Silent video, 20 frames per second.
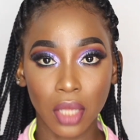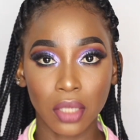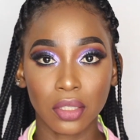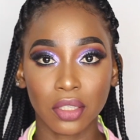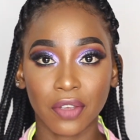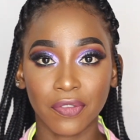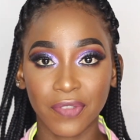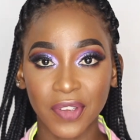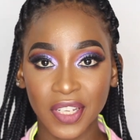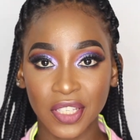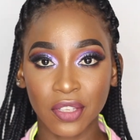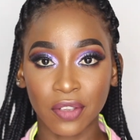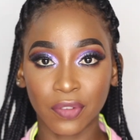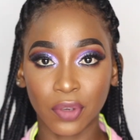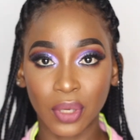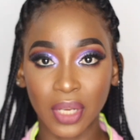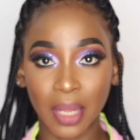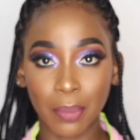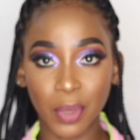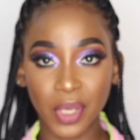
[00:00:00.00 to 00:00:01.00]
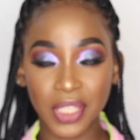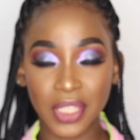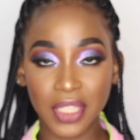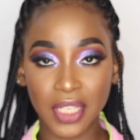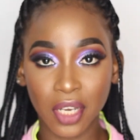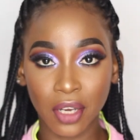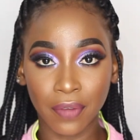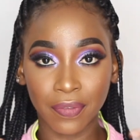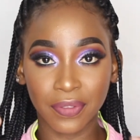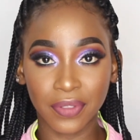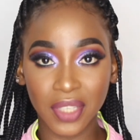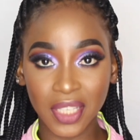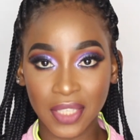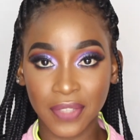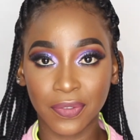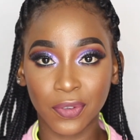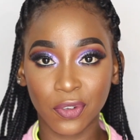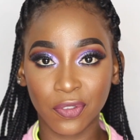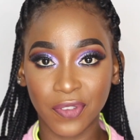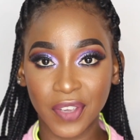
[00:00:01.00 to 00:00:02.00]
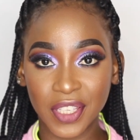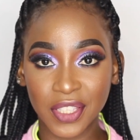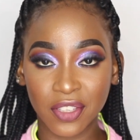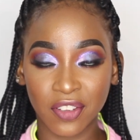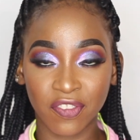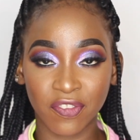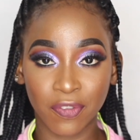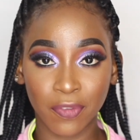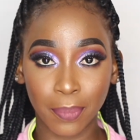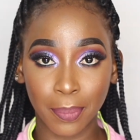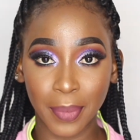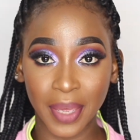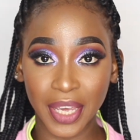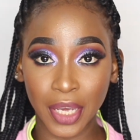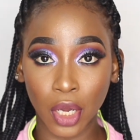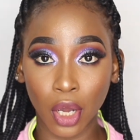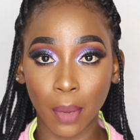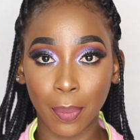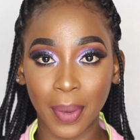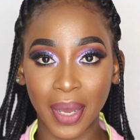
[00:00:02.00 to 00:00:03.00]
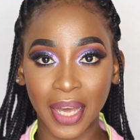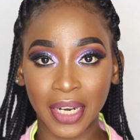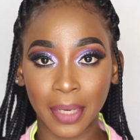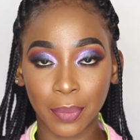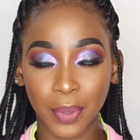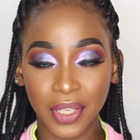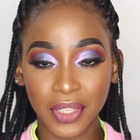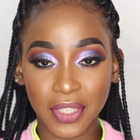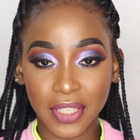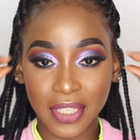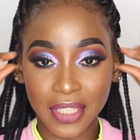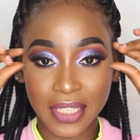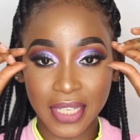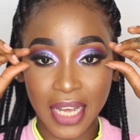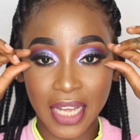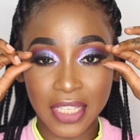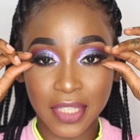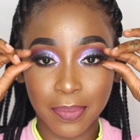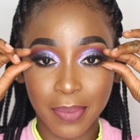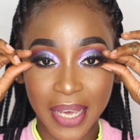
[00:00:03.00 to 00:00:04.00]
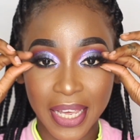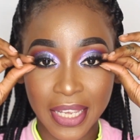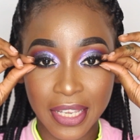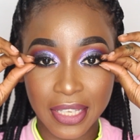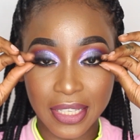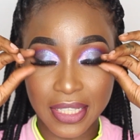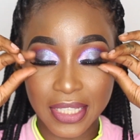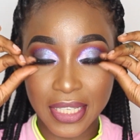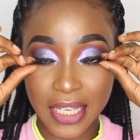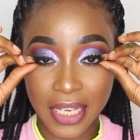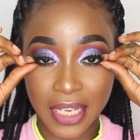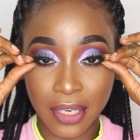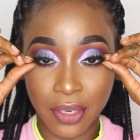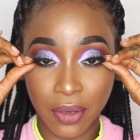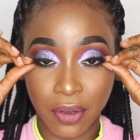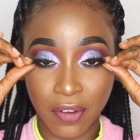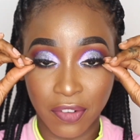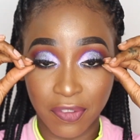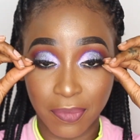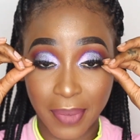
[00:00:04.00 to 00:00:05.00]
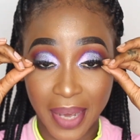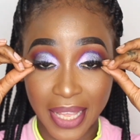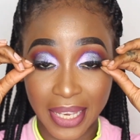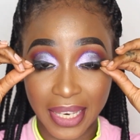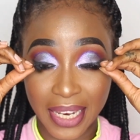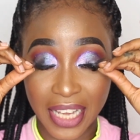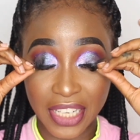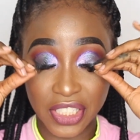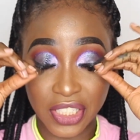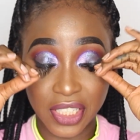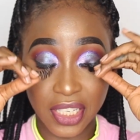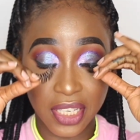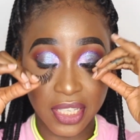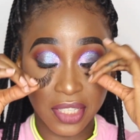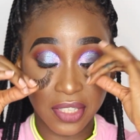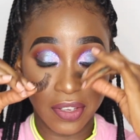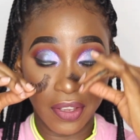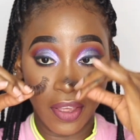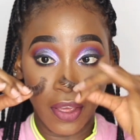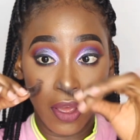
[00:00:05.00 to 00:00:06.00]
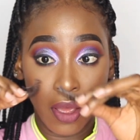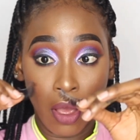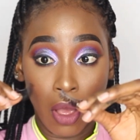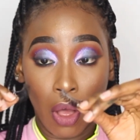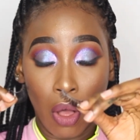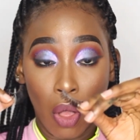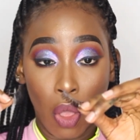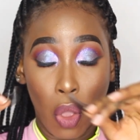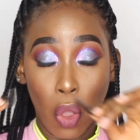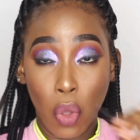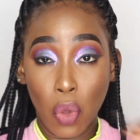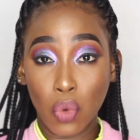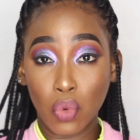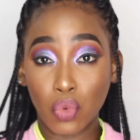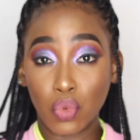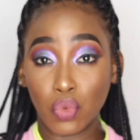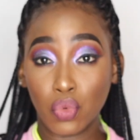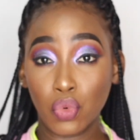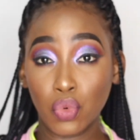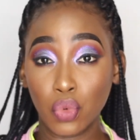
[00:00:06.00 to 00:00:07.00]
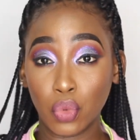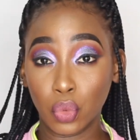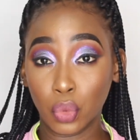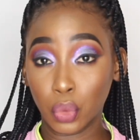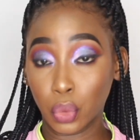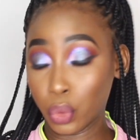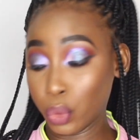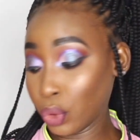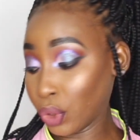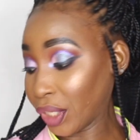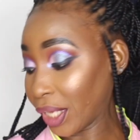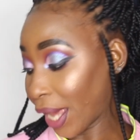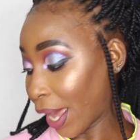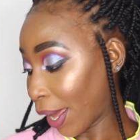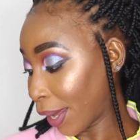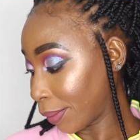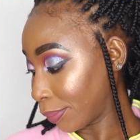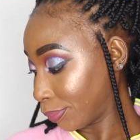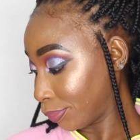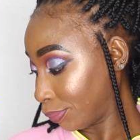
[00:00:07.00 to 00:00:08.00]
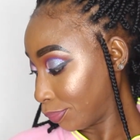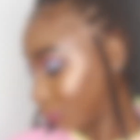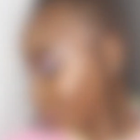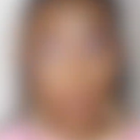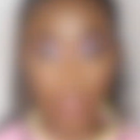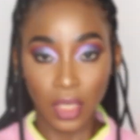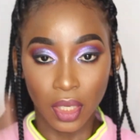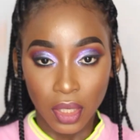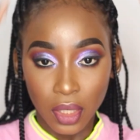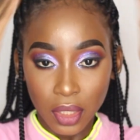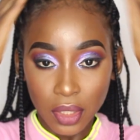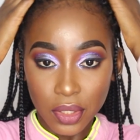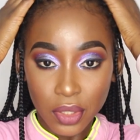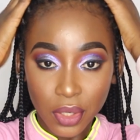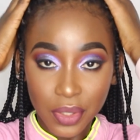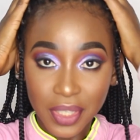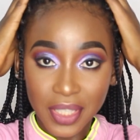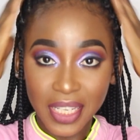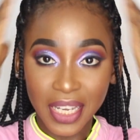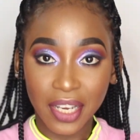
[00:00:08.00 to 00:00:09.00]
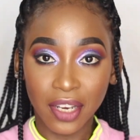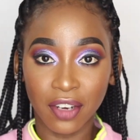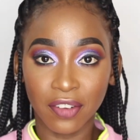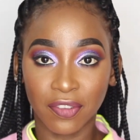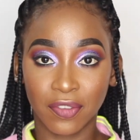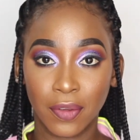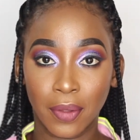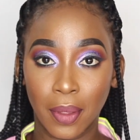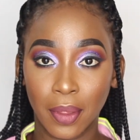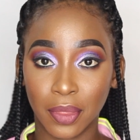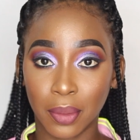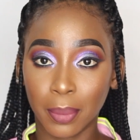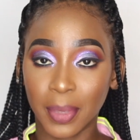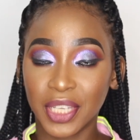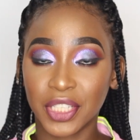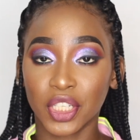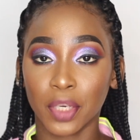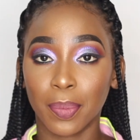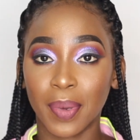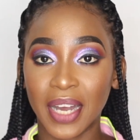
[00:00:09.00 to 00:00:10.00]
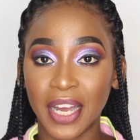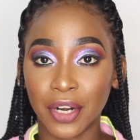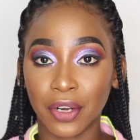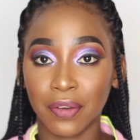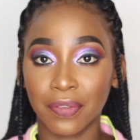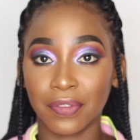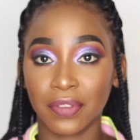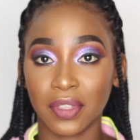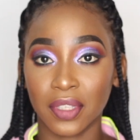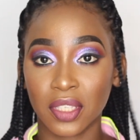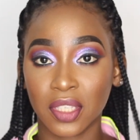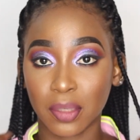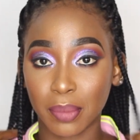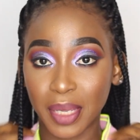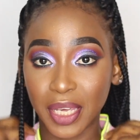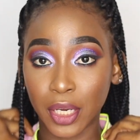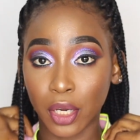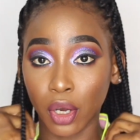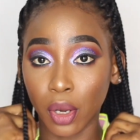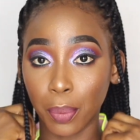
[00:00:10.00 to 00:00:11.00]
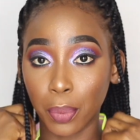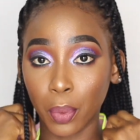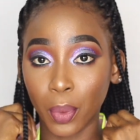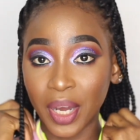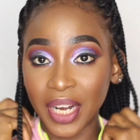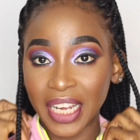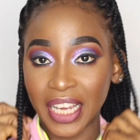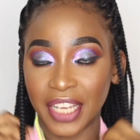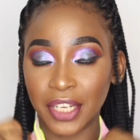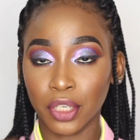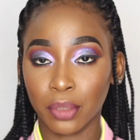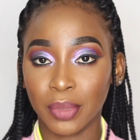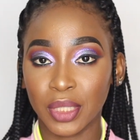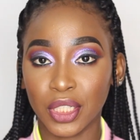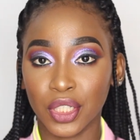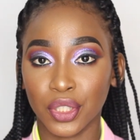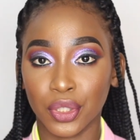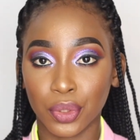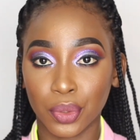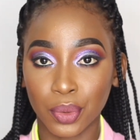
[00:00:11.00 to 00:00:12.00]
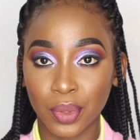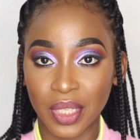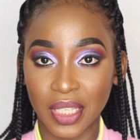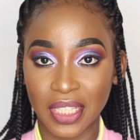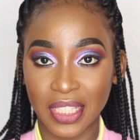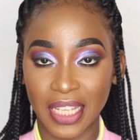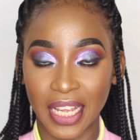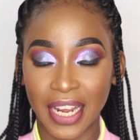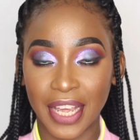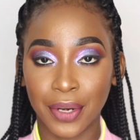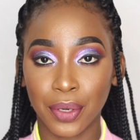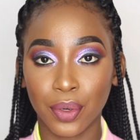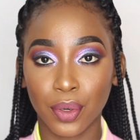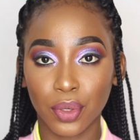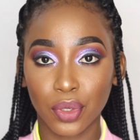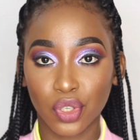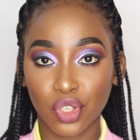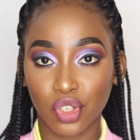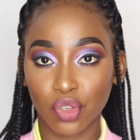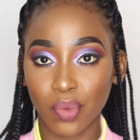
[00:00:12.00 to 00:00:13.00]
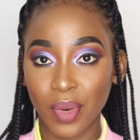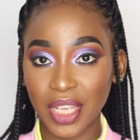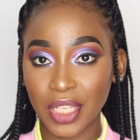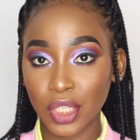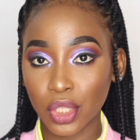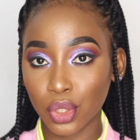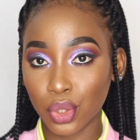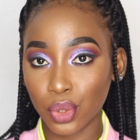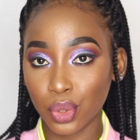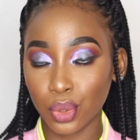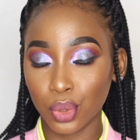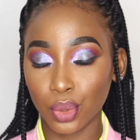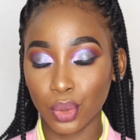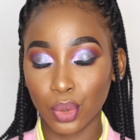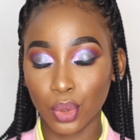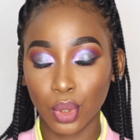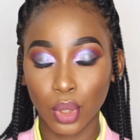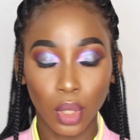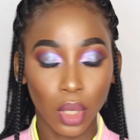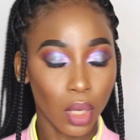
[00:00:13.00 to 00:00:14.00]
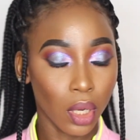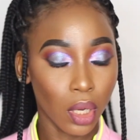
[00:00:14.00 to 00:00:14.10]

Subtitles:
So first of all, I'm going to take off this full face of makeup, and I'm going to start by taking off my lashes. Ooh, yeah. So to take off the major part of this makeup, what I normally do is that I don't go straight to